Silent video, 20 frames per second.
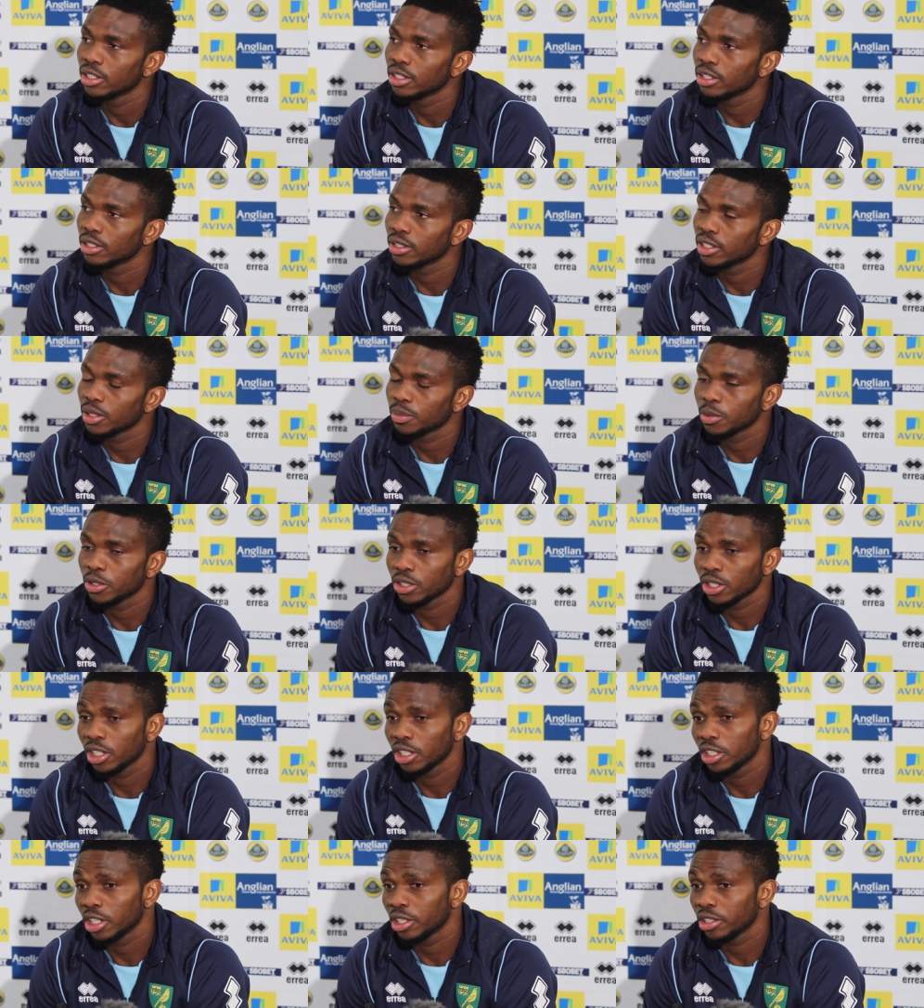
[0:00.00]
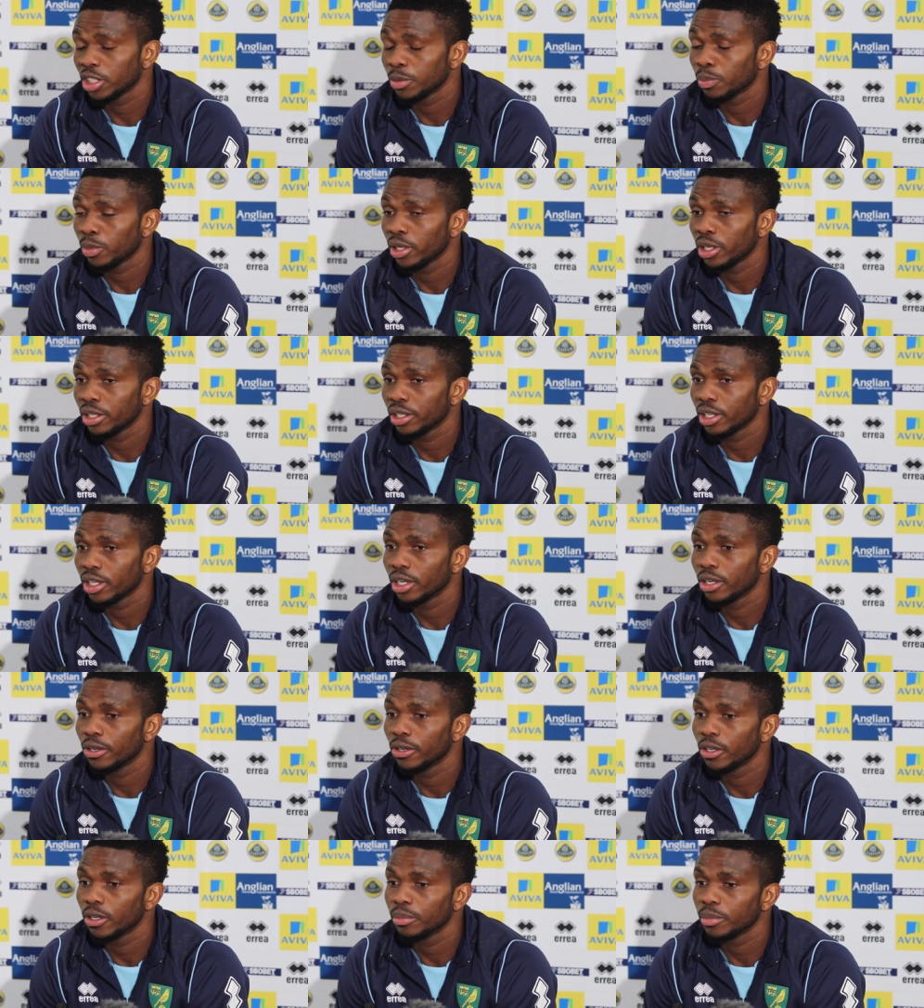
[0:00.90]
You know, especially Norwich playing at
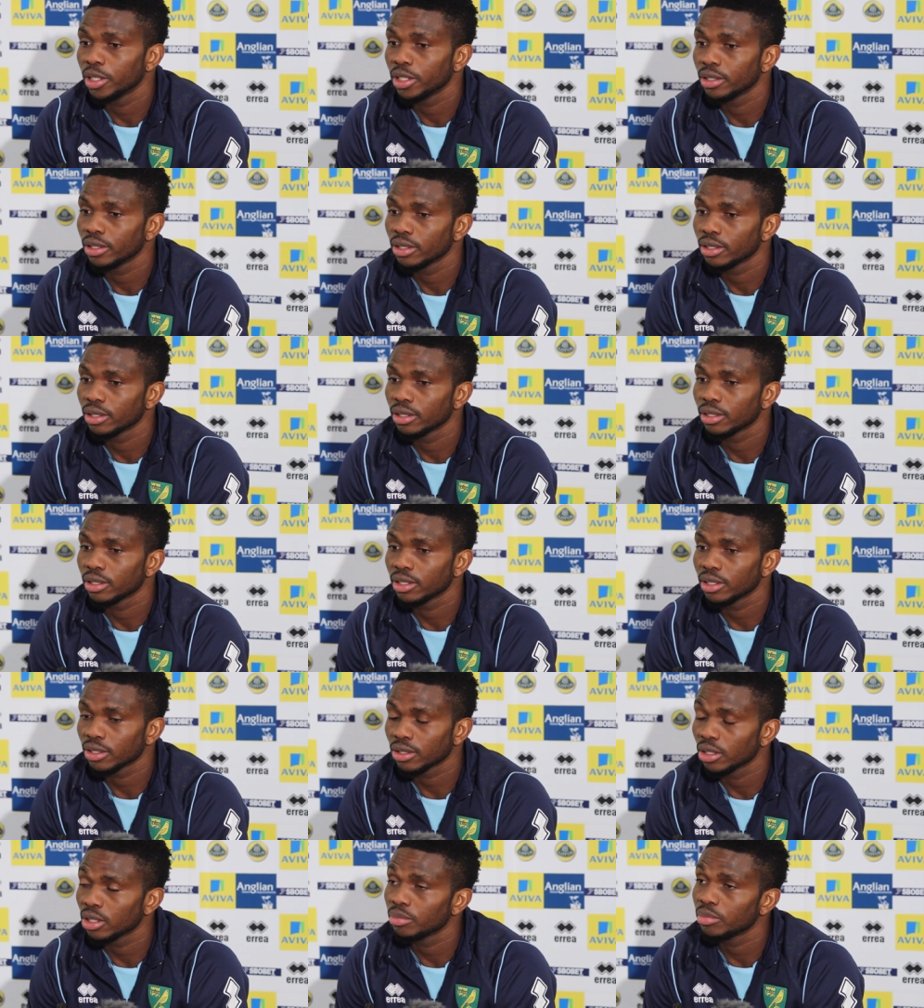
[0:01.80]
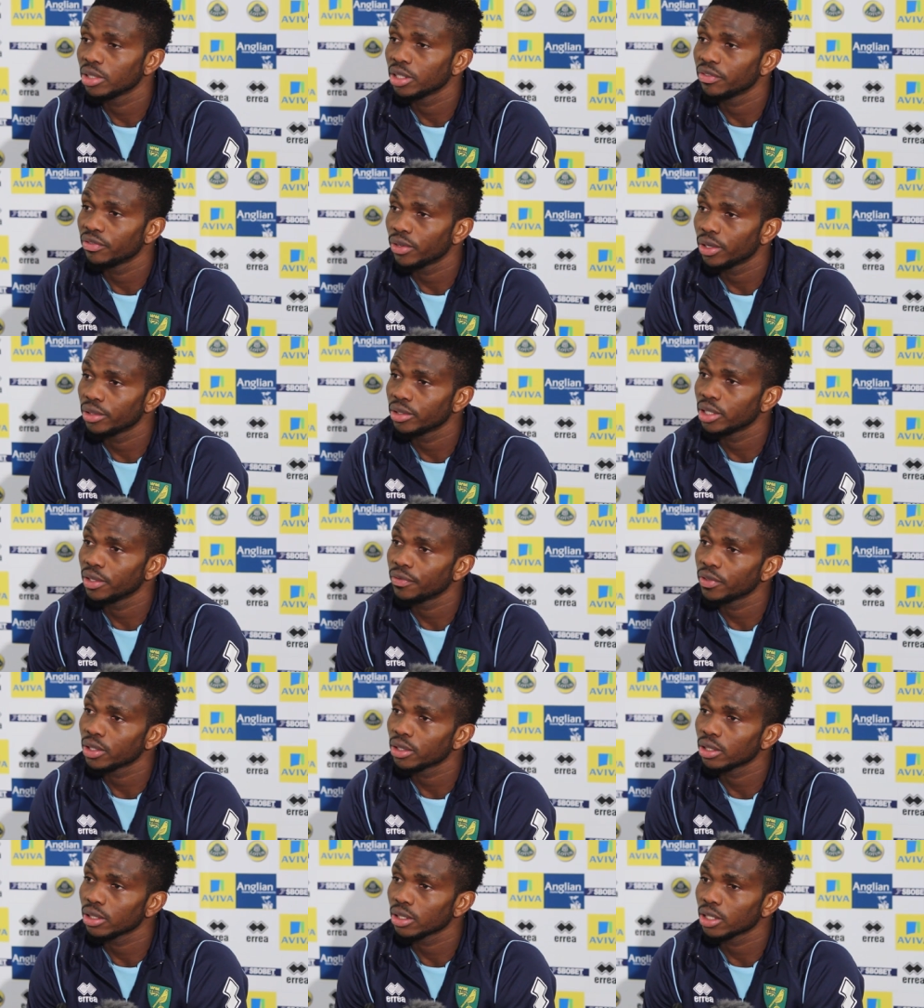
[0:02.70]
home, and it's going to be a very
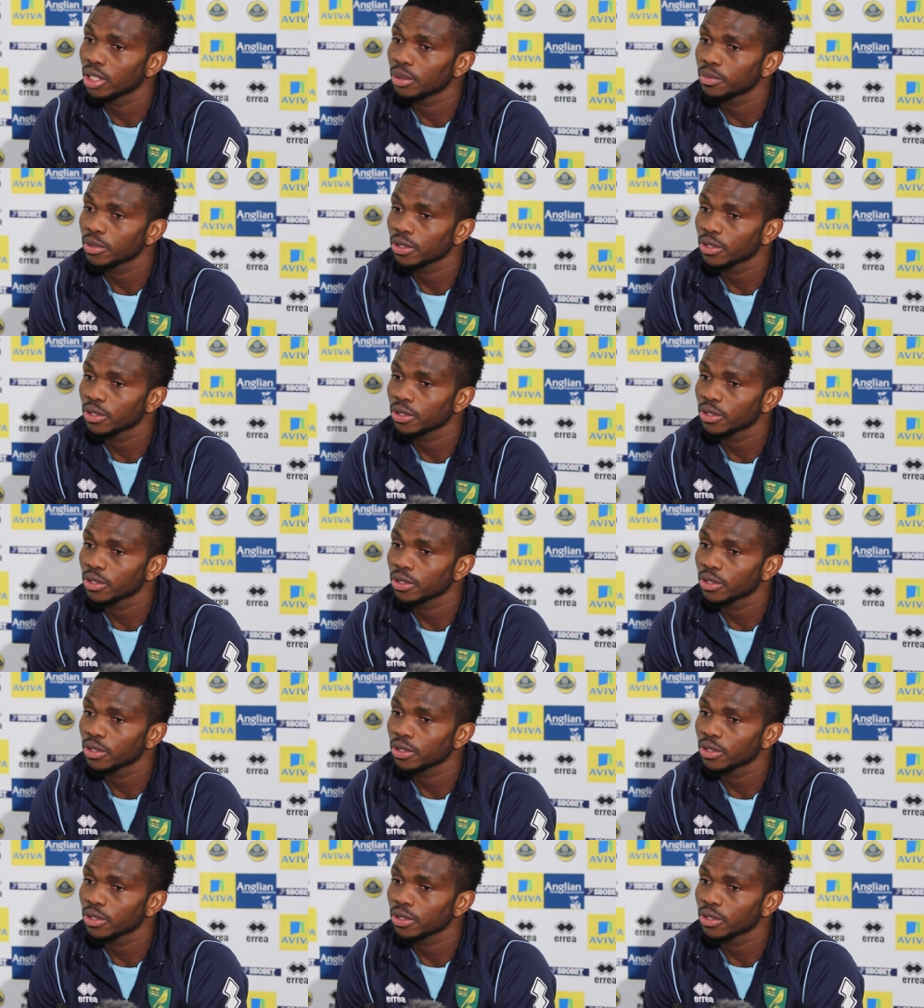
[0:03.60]
difficult game.